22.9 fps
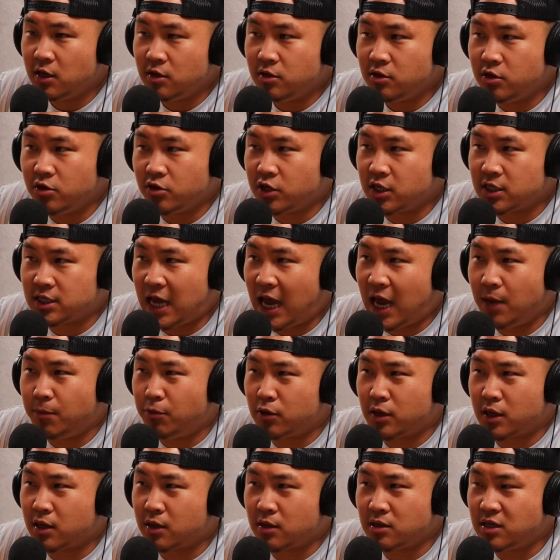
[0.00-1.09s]
you're just able to
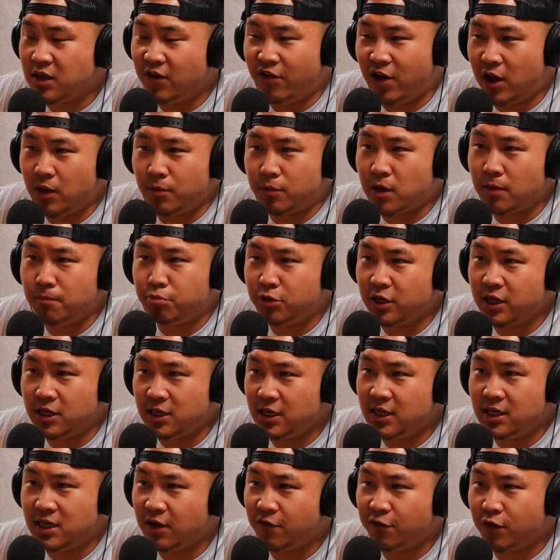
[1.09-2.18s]
develop completely
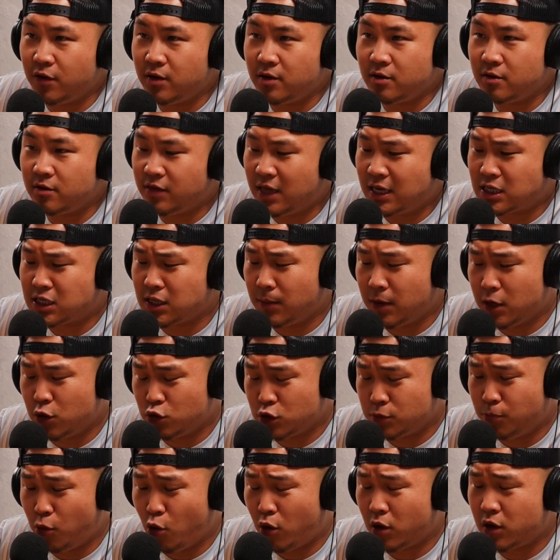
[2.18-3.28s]
different than somebody who's
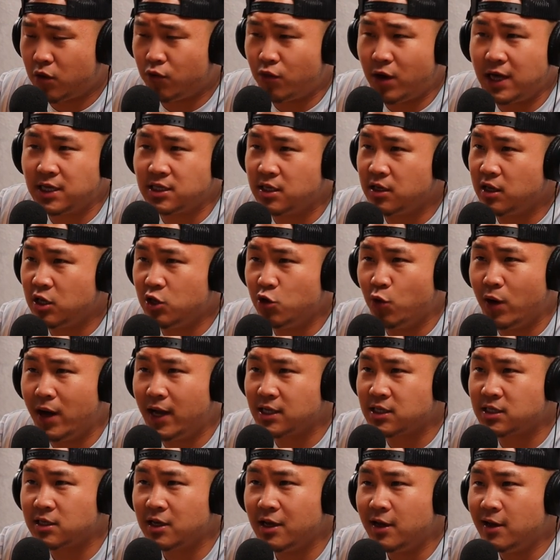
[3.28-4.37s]
born and raised in the U.S.